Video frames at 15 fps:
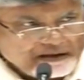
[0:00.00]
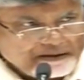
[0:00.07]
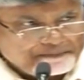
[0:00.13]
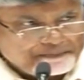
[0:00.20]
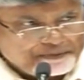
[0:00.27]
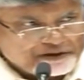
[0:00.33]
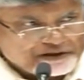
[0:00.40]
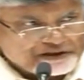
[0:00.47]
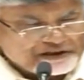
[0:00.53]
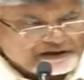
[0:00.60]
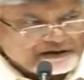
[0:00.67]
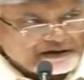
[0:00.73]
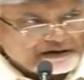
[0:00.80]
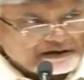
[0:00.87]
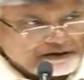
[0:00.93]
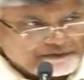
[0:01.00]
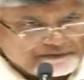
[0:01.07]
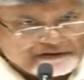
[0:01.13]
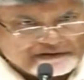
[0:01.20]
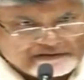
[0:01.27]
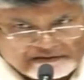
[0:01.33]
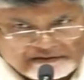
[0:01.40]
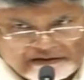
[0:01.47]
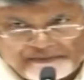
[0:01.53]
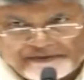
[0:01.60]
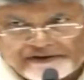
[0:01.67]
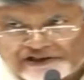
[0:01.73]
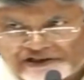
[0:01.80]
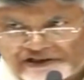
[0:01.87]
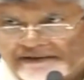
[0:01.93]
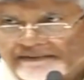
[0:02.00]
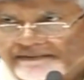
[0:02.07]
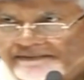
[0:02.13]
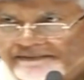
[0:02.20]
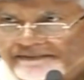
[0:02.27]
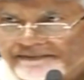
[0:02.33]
the impartiality of this commission.